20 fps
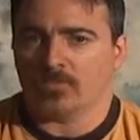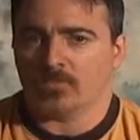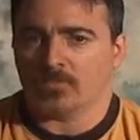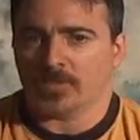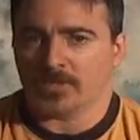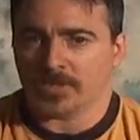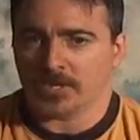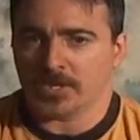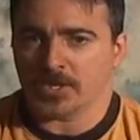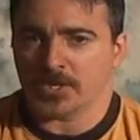
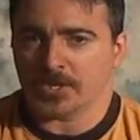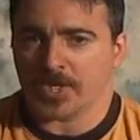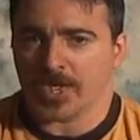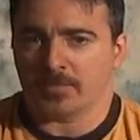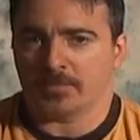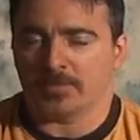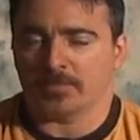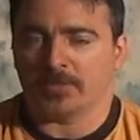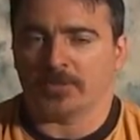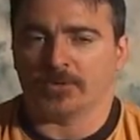within your
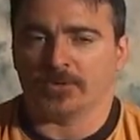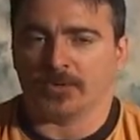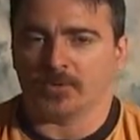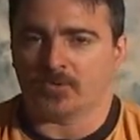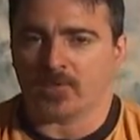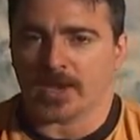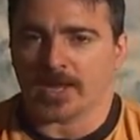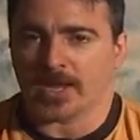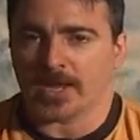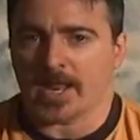capability
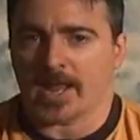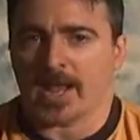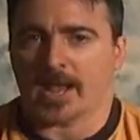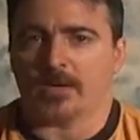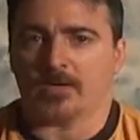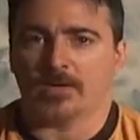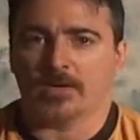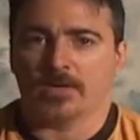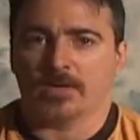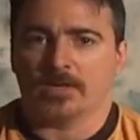right
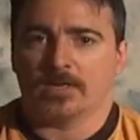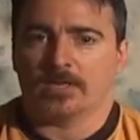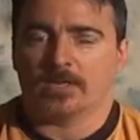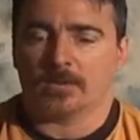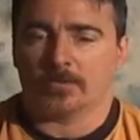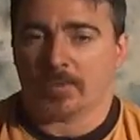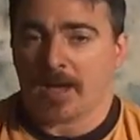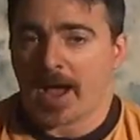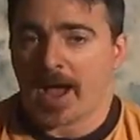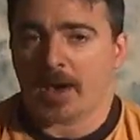now
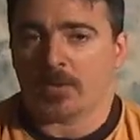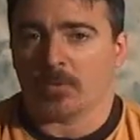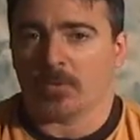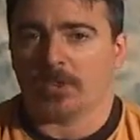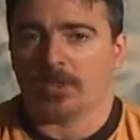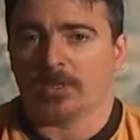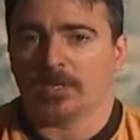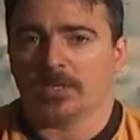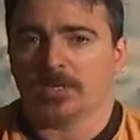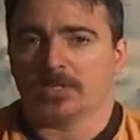the
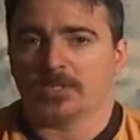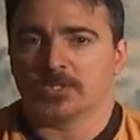power